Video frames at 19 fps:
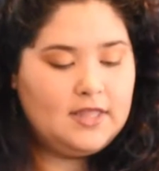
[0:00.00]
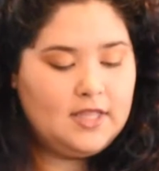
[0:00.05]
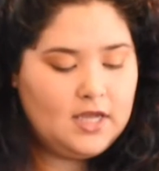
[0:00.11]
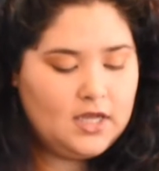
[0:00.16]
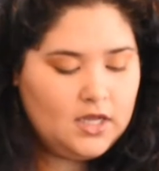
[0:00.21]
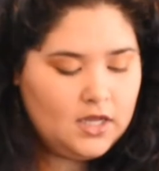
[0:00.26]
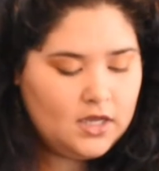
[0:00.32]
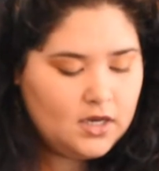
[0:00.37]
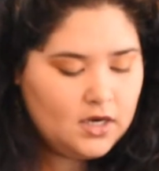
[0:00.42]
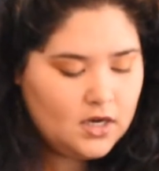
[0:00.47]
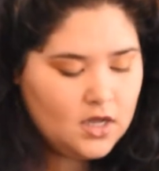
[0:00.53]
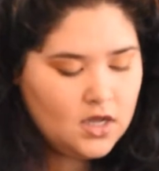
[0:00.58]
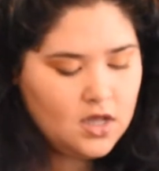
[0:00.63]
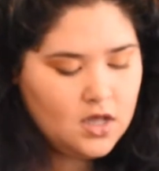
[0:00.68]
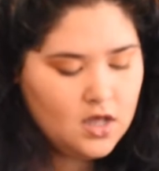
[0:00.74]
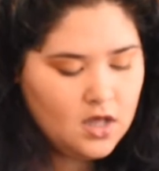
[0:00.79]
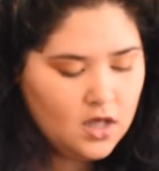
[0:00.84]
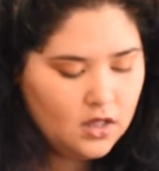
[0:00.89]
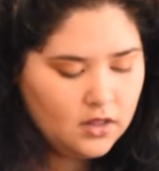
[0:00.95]
then
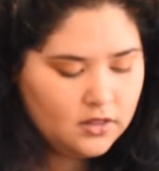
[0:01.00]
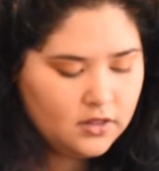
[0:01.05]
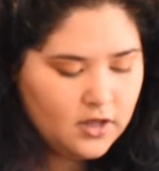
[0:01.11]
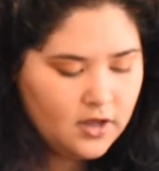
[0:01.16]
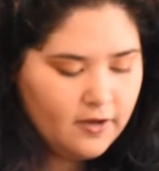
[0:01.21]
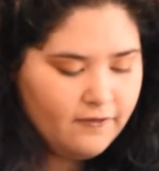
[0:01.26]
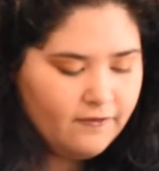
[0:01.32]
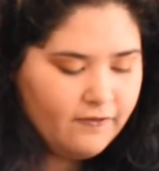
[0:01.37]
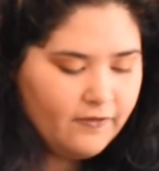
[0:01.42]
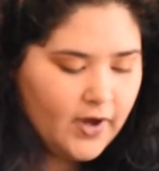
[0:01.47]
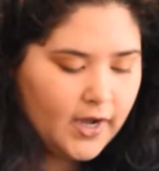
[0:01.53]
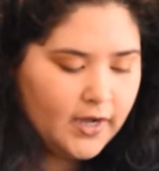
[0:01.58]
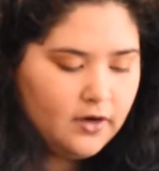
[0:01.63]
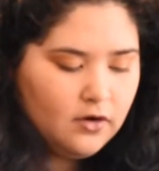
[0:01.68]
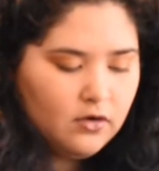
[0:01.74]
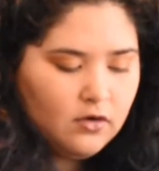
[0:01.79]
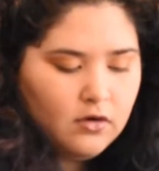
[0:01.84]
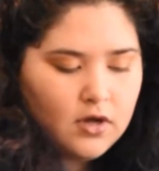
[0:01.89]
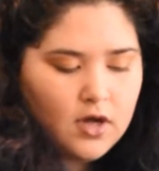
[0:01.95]
the
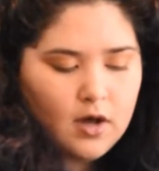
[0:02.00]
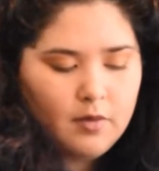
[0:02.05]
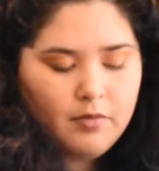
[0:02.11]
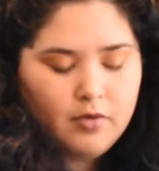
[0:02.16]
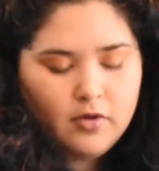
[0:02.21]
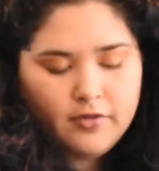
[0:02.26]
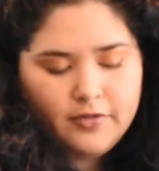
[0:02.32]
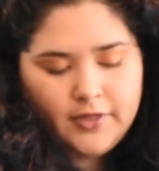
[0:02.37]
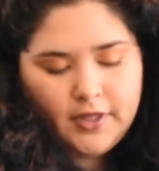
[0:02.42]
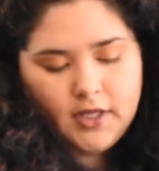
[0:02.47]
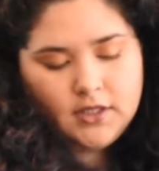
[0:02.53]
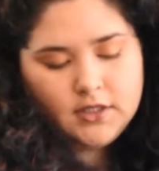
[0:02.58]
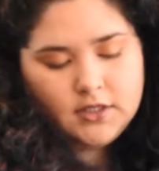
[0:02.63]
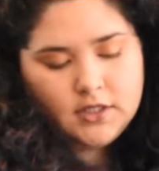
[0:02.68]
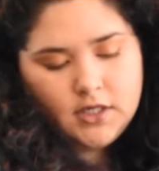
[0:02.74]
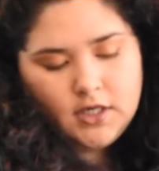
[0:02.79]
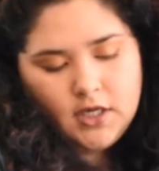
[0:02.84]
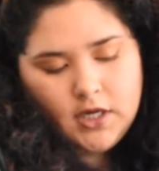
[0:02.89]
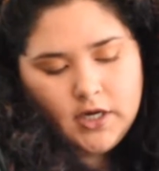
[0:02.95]
final couple of things
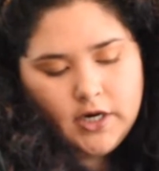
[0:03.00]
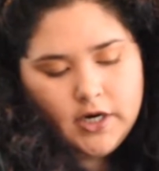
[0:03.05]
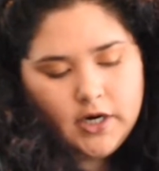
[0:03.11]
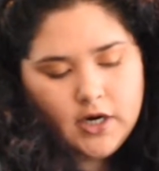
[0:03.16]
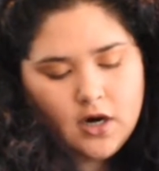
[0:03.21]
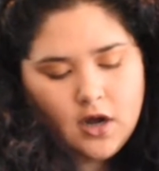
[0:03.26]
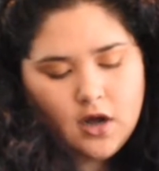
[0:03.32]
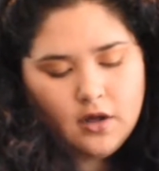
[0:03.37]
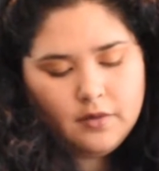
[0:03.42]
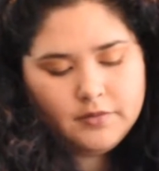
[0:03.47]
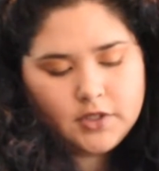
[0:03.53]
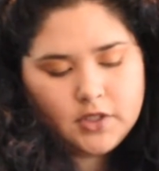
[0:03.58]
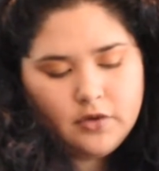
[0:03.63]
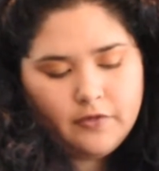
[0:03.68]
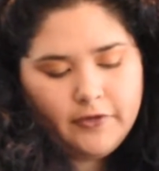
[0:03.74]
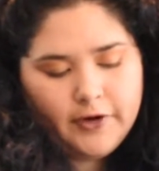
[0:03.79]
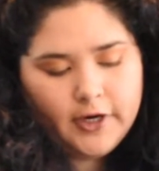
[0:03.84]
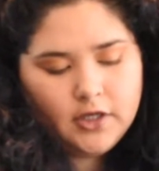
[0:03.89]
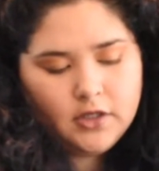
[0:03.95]
in here, so
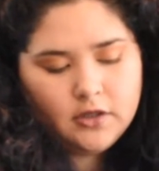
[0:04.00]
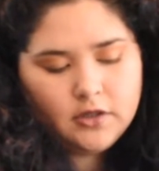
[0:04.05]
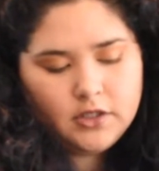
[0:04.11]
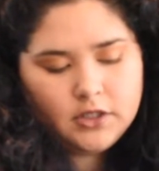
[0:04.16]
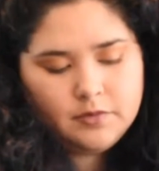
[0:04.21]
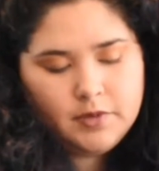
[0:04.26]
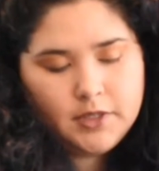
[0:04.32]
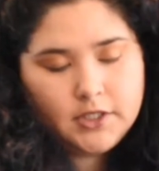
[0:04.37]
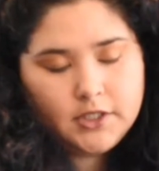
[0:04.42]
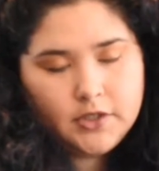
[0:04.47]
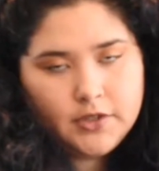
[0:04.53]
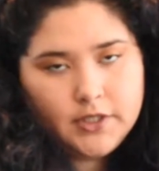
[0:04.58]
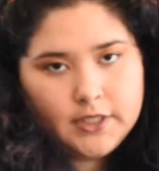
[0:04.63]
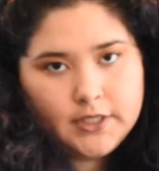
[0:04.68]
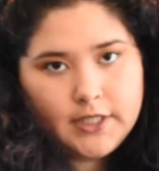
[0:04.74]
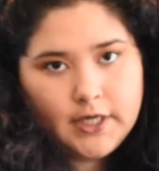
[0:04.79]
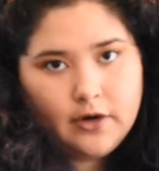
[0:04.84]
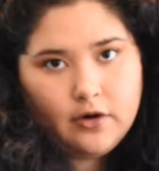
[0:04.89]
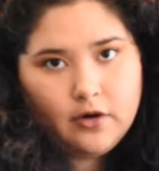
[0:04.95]
Fairyloot has been doing
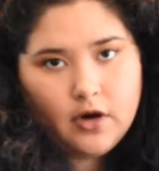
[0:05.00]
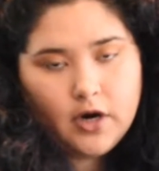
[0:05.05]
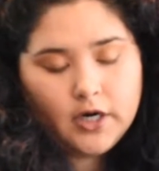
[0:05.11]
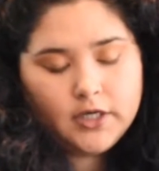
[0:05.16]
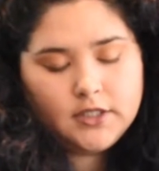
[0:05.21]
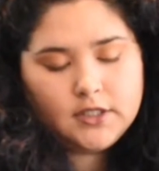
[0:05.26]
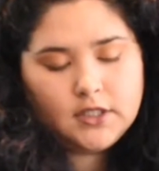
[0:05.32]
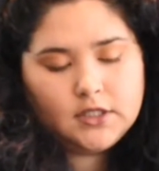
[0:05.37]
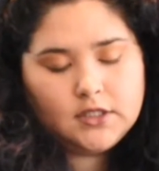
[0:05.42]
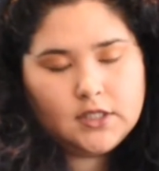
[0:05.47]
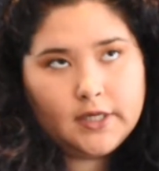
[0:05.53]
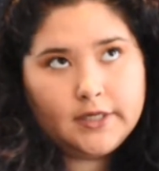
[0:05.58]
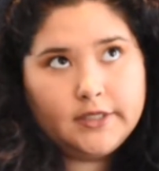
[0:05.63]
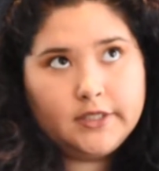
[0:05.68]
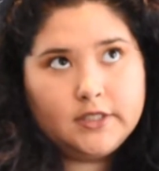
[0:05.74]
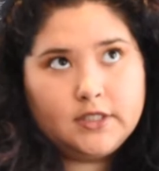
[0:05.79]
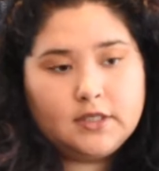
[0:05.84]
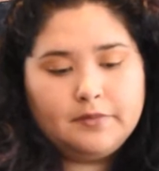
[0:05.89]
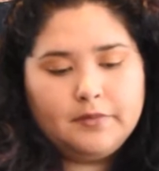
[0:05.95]
tarot cards since like
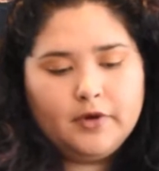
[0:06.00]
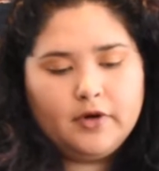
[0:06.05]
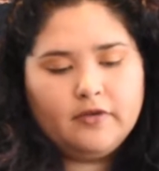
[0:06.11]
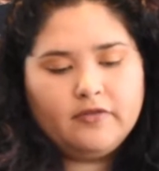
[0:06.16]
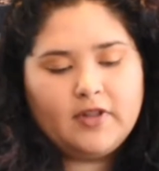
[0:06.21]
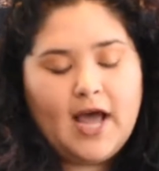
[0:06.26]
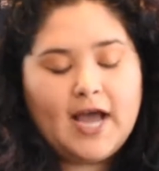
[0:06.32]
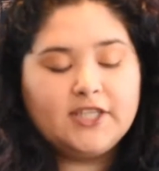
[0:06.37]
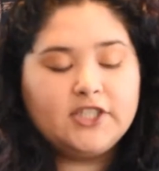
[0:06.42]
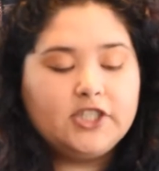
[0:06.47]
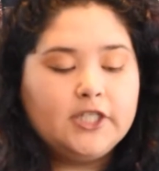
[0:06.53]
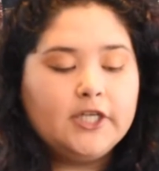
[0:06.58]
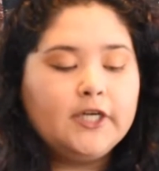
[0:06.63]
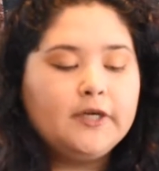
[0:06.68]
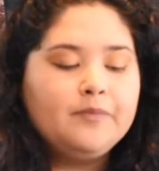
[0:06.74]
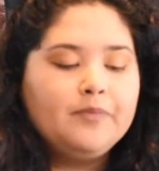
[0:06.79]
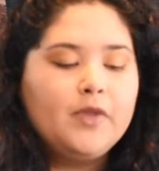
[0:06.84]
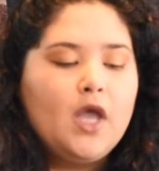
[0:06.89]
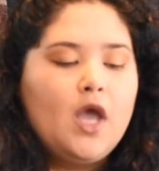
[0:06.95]
December of last
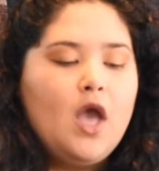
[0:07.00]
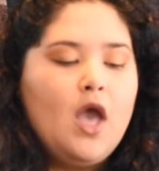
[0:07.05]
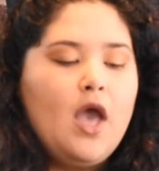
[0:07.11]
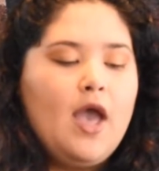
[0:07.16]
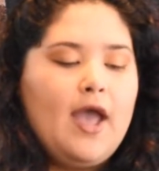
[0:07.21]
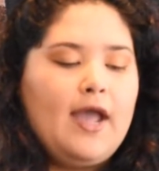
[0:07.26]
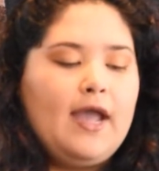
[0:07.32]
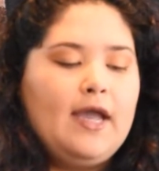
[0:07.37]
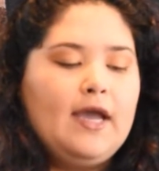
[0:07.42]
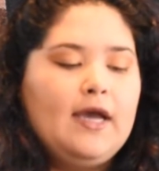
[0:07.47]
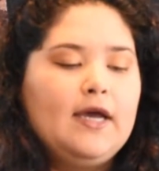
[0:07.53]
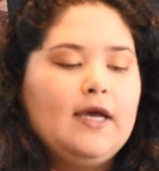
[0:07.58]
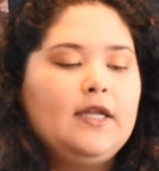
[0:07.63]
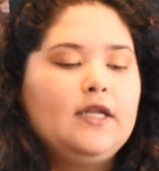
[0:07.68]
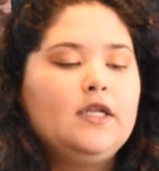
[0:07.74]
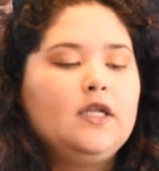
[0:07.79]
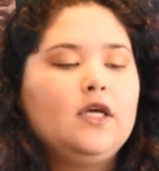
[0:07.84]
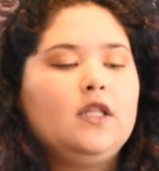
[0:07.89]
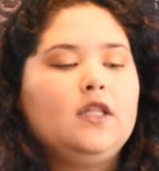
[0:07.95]
year,
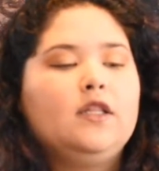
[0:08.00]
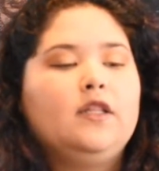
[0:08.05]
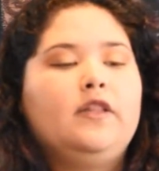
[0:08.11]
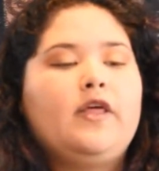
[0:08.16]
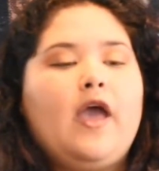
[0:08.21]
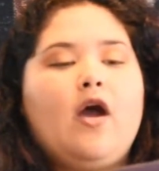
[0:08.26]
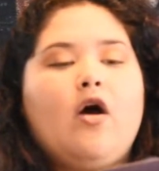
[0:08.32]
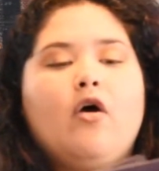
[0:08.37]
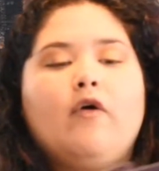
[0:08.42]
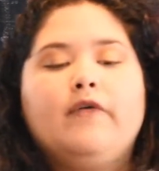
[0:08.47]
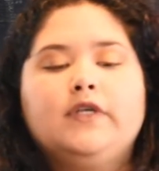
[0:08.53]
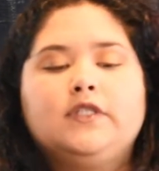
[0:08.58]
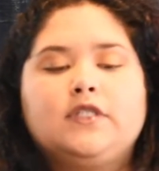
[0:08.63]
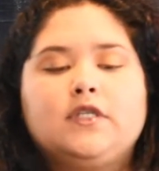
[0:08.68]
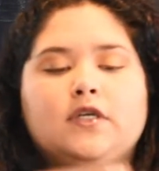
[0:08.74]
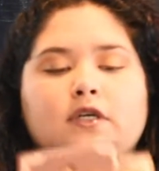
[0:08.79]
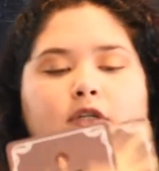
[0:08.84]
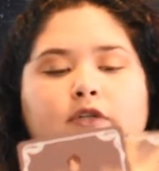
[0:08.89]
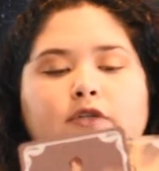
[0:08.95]
and they always
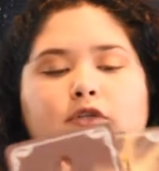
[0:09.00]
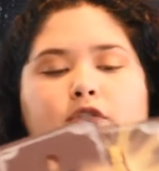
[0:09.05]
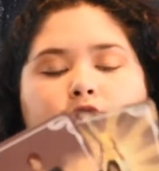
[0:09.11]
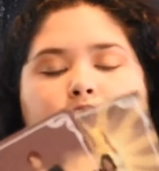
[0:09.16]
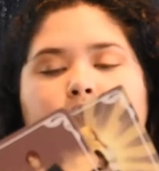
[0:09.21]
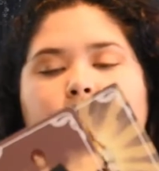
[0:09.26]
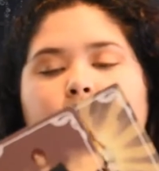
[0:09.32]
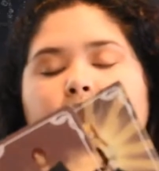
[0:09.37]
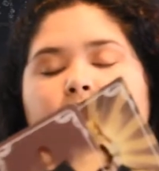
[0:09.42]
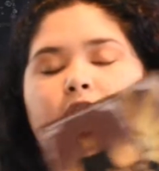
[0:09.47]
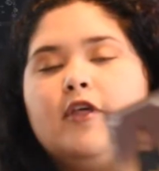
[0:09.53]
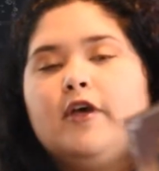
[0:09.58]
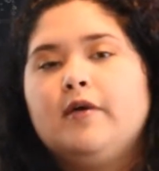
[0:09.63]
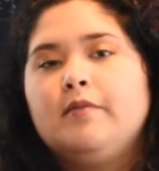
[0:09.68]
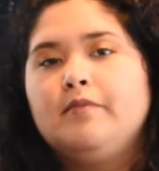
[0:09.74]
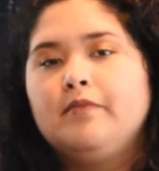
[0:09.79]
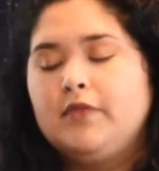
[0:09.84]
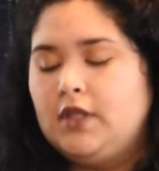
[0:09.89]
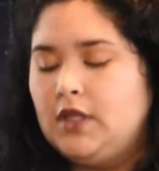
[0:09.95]
include 2 of
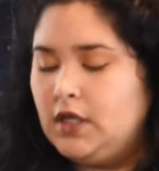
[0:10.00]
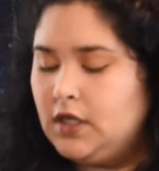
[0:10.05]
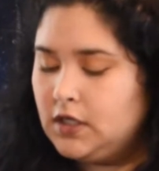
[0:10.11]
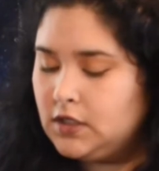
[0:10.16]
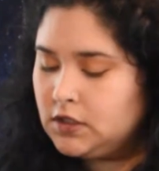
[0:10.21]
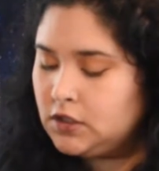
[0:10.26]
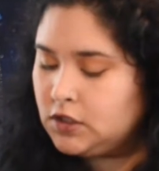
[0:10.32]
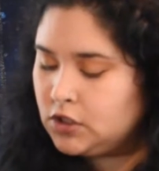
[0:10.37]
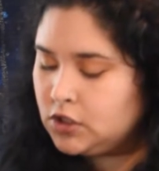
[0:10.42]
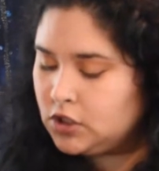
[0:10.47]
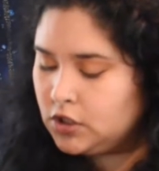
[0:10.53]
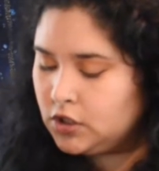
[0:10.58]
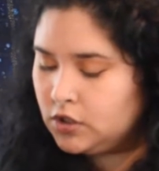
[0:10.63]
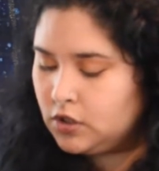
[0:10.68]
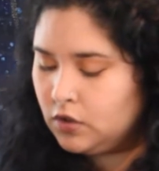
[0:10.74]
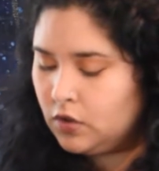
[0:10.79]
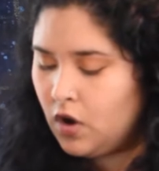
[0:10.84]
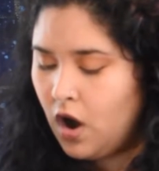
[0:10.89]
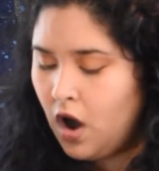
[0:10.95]
them. These
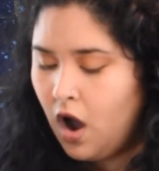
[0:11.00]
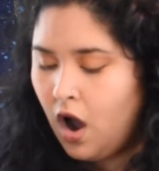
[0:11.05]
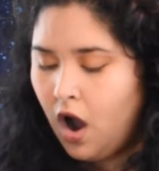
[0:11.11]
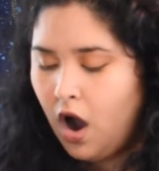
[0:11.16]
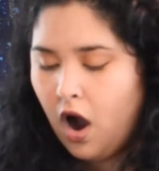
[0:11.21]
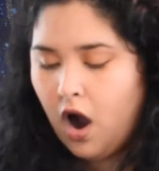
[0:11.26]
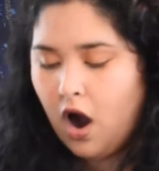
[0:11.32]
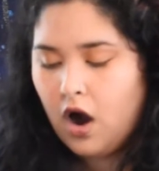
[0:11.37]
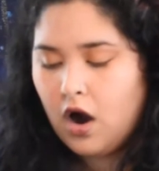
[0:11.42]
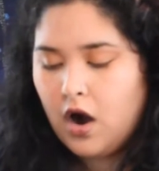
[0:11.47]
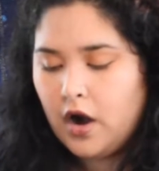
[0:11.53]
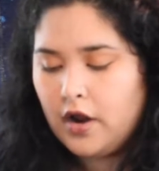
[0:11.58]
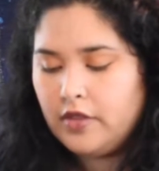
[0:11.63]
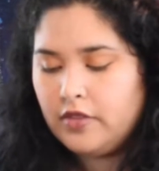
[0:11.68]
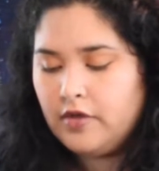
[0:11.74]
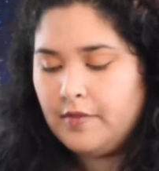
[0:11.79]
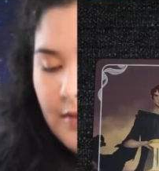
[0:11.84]
2 are the